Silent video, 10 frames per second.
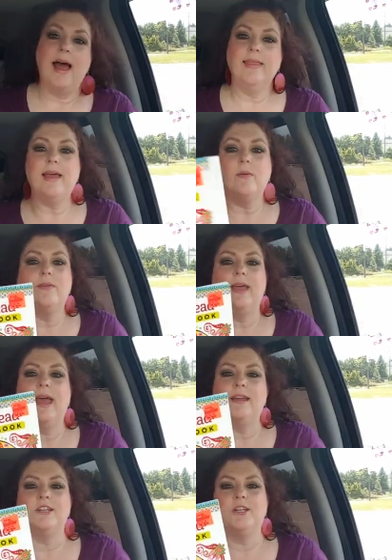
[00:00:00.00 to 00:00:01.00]
I like when they
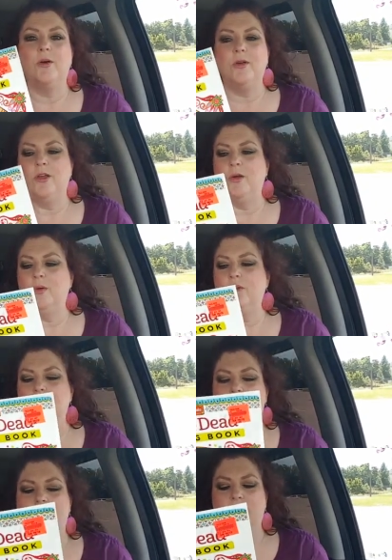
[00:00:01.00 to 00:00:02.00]
kind of show you,
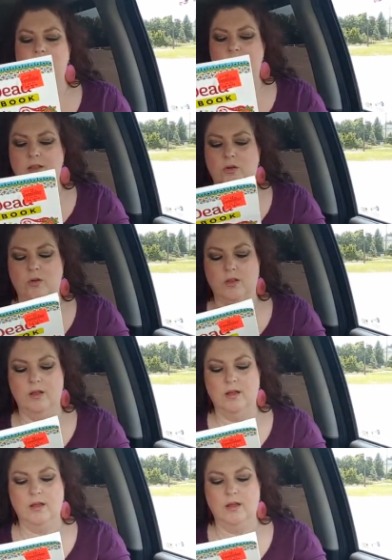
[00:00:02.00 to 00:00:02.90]
you know, give you little,